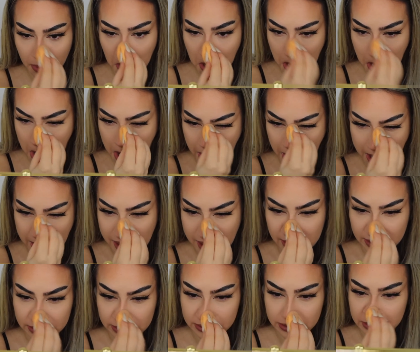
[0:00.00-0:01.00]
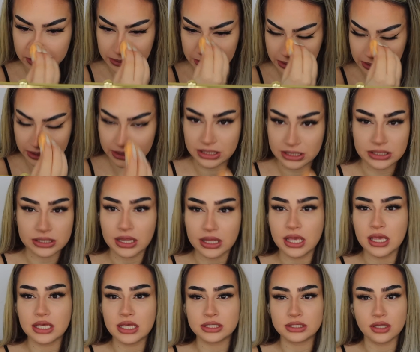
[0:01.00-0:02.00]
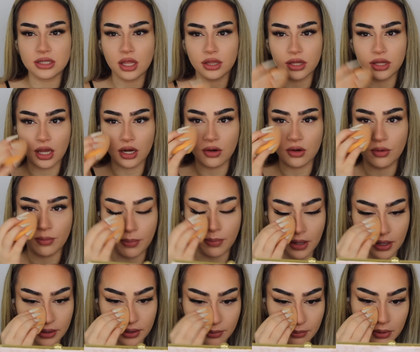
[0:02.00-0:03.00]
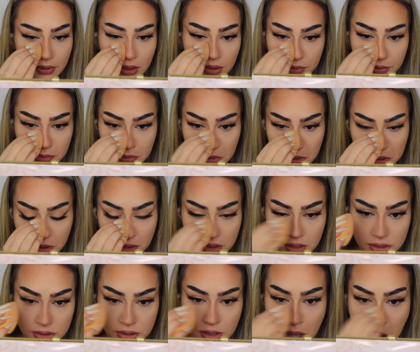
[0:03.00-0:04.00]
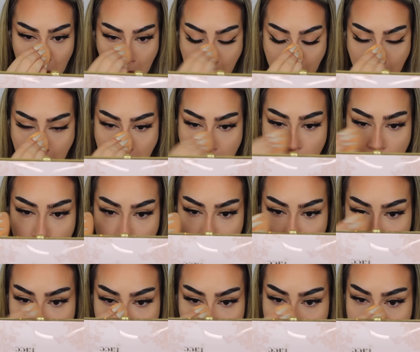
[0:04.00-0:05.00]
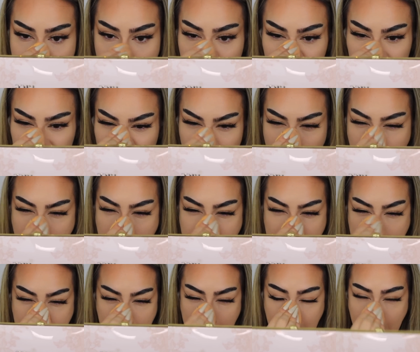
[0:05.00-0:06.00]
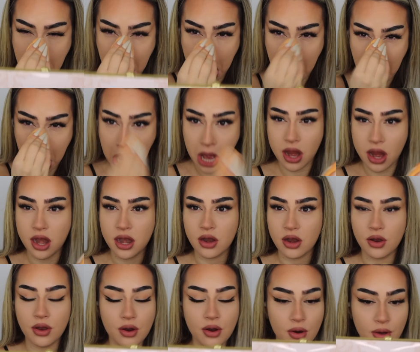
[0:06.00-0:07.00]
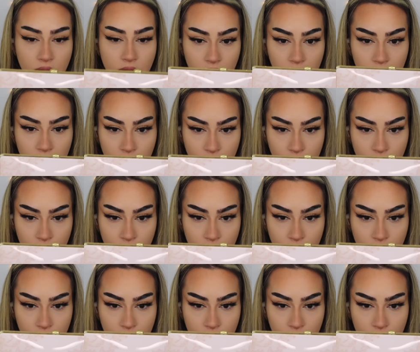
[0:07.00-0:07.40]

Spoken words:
Okay, this thing is not that good blendable, to be honest. It's really annoying.